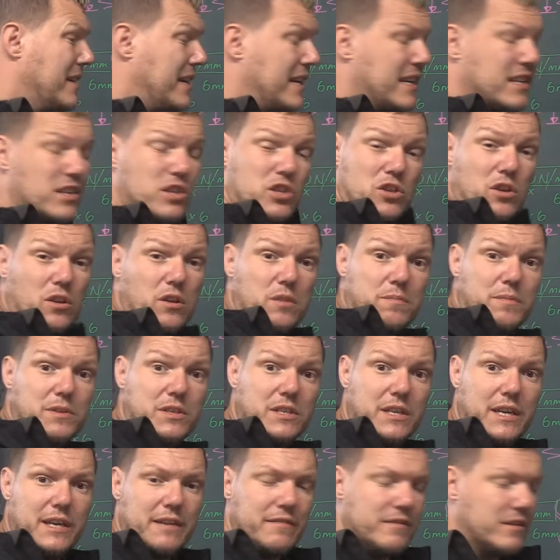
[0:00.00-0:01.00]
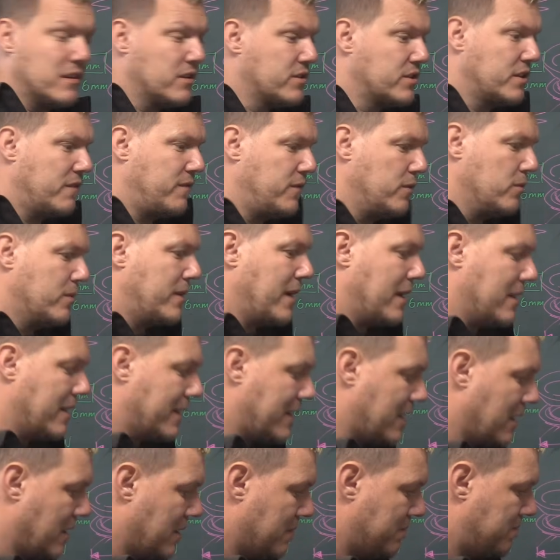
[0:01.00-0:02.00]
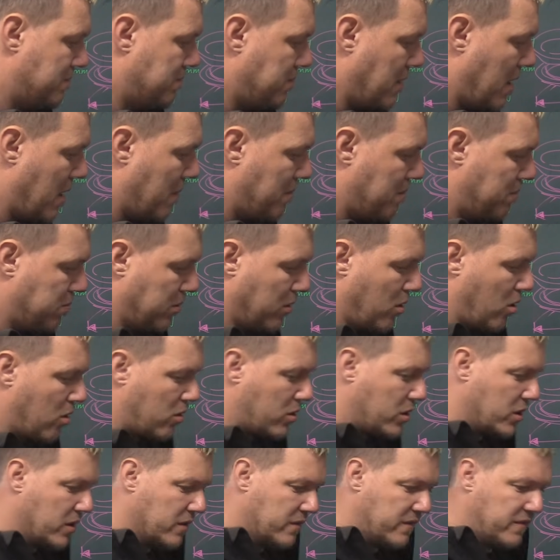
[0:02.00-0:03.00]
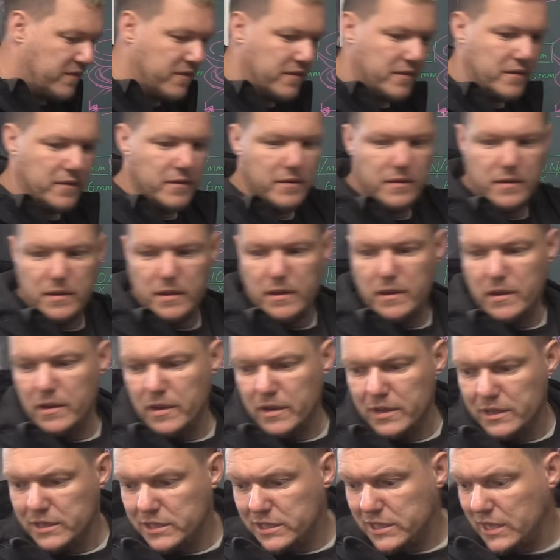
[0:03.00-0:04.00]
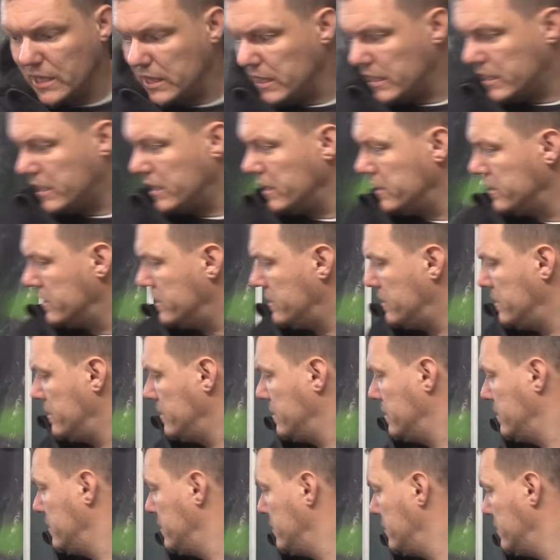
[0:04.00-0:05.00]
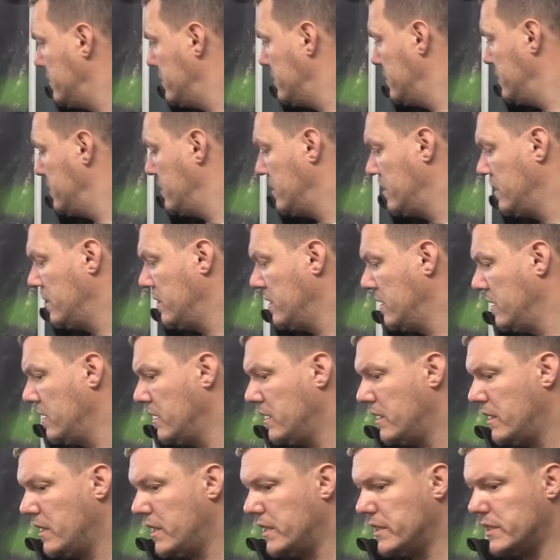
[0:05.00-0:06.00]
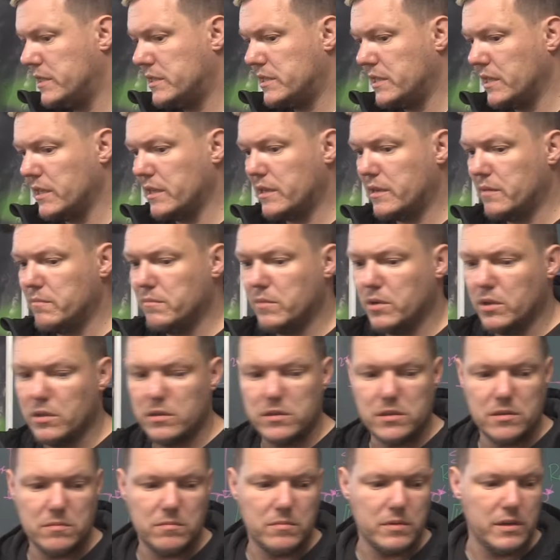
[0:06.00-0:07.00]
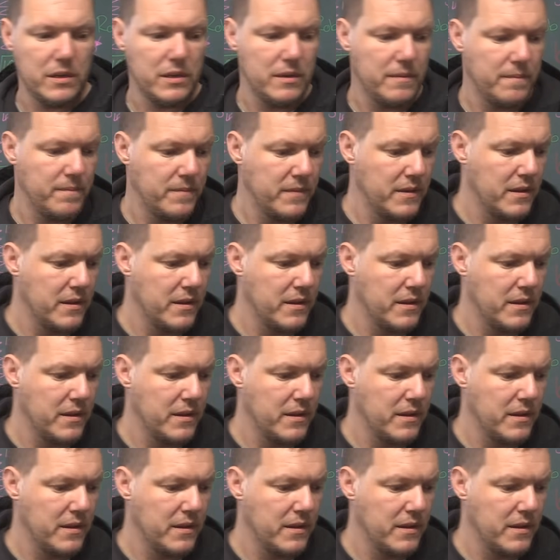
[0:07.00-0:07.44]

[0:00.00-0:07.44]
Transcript: In solid materials, if you get like a block of silicon, I had a silicon mold somewhere.